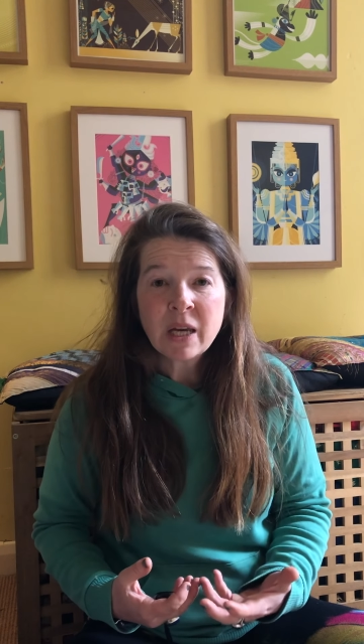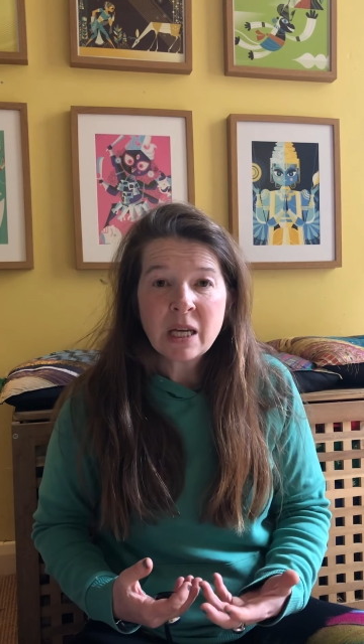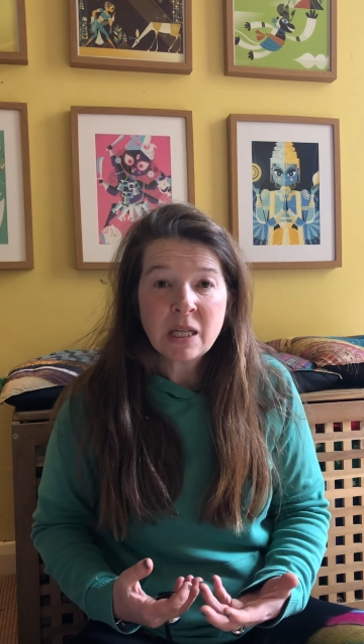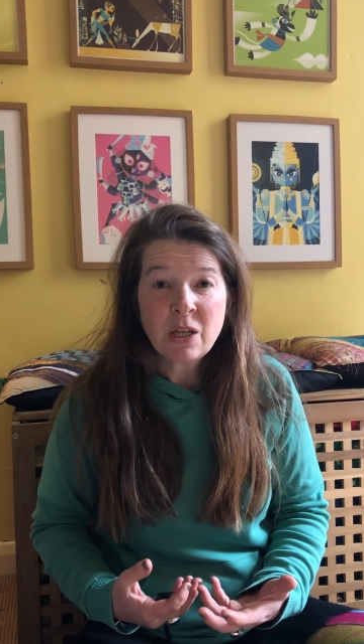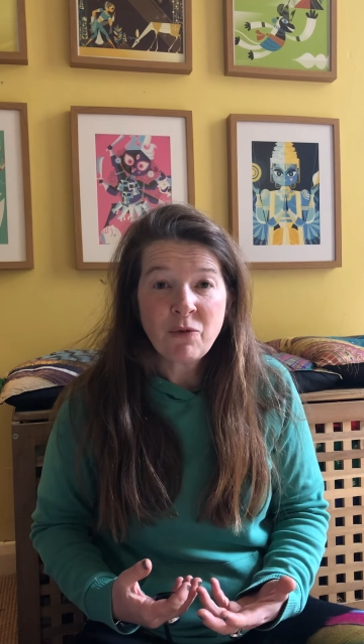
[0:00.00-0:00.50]
in
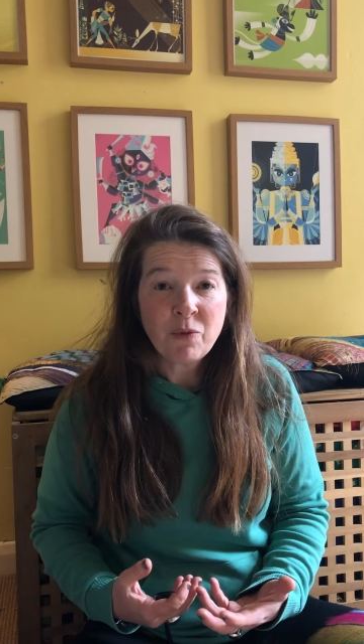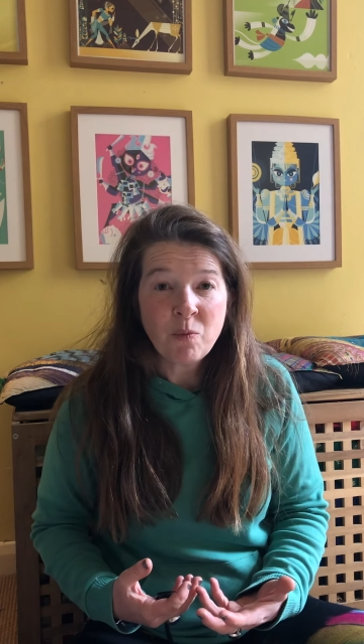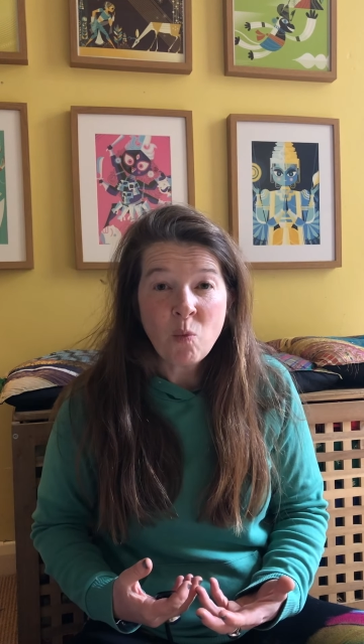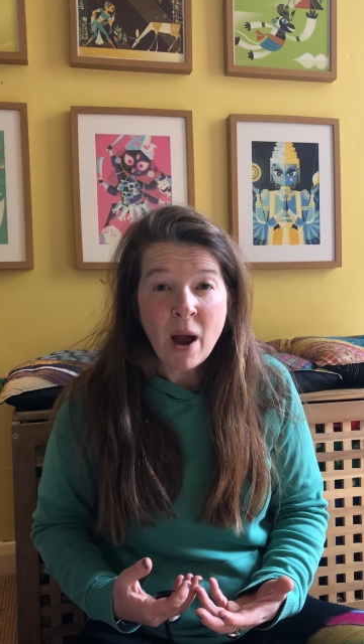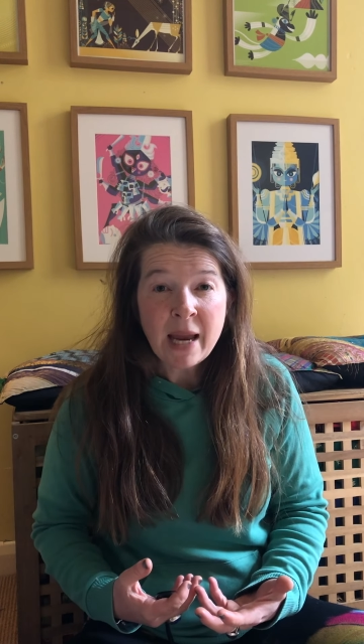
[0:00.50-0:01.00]
a
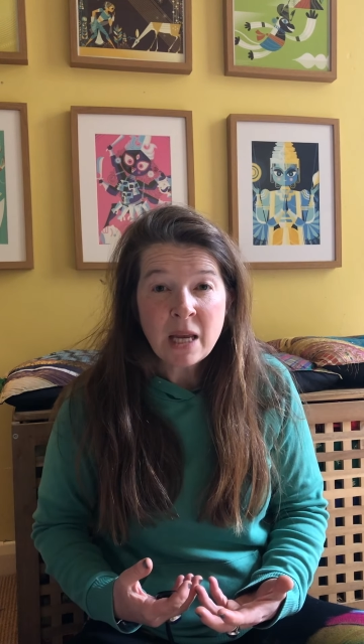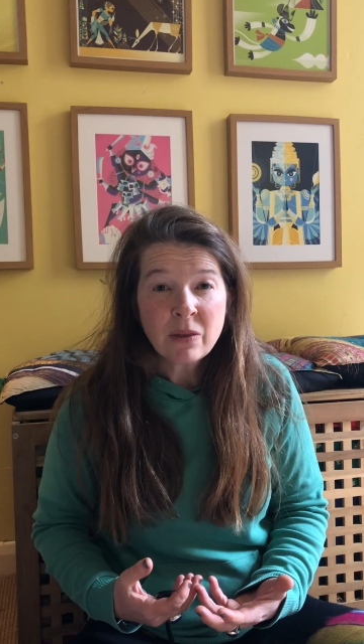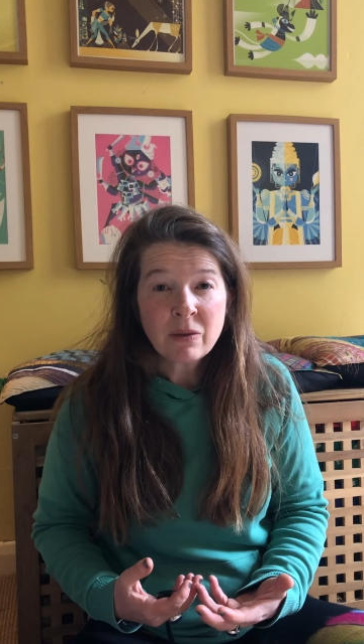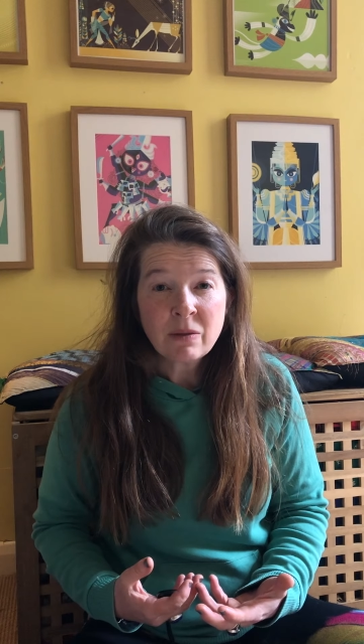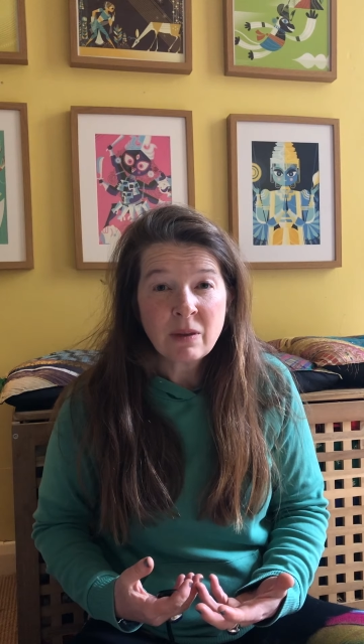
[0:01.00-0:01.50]
different way
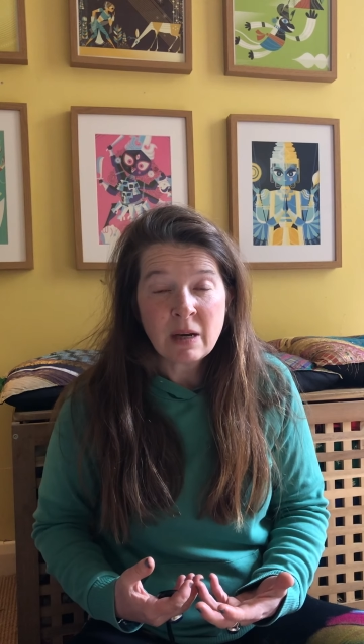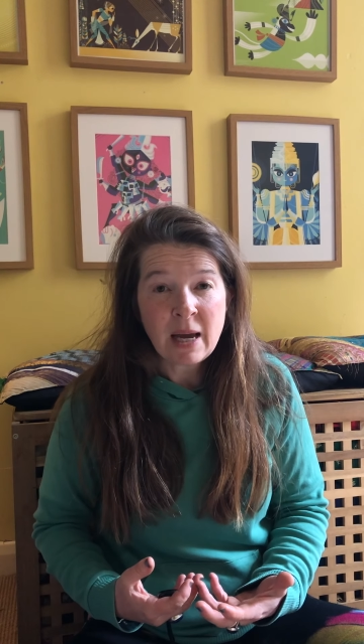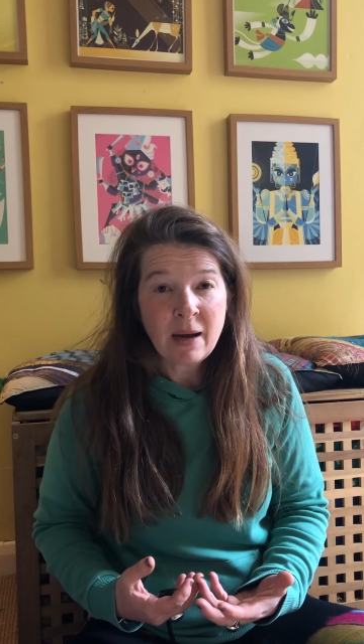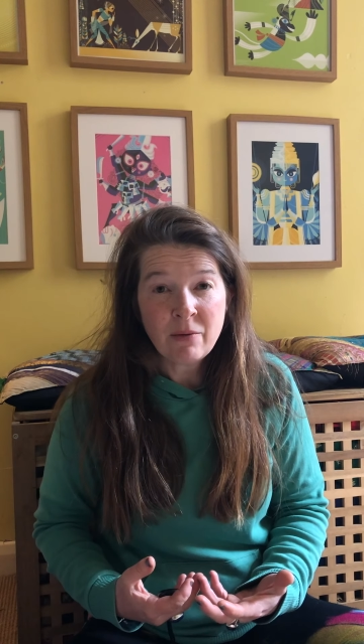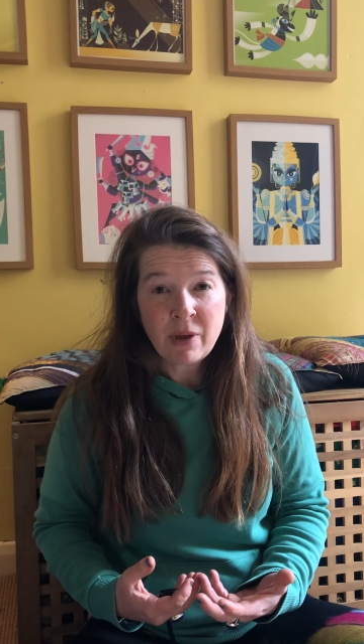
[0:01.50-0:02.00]
than
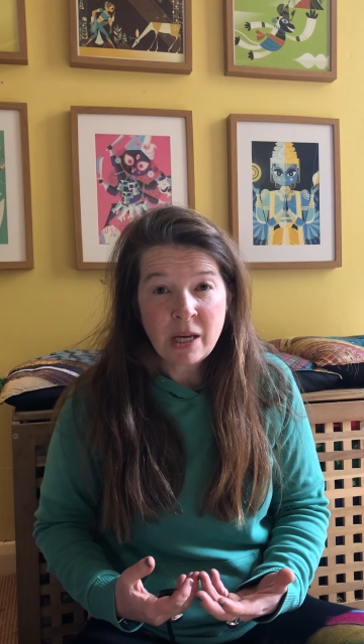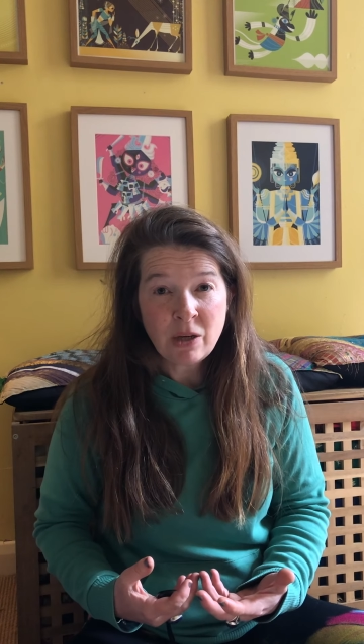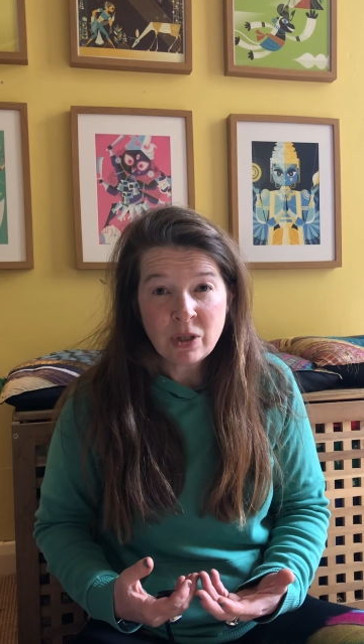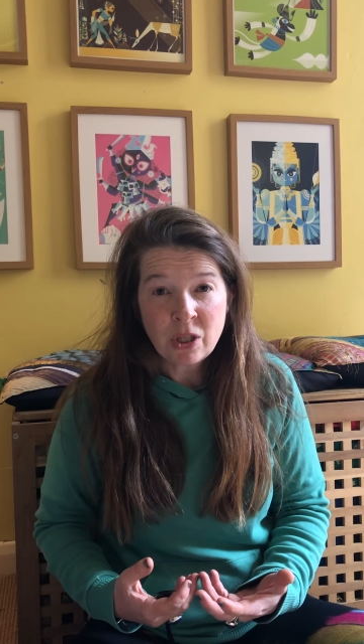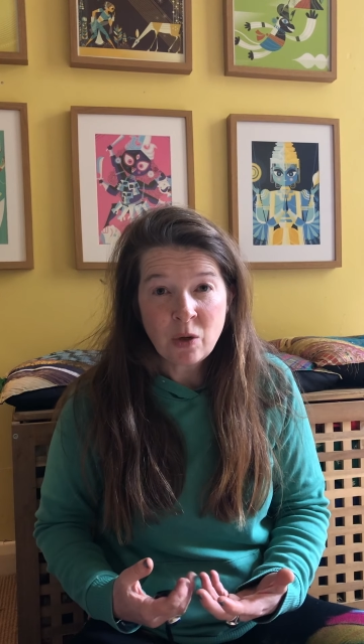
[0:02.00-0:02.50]
how they
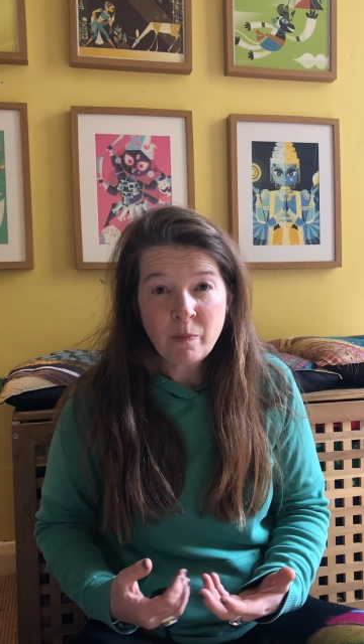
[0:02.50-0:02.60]
used to,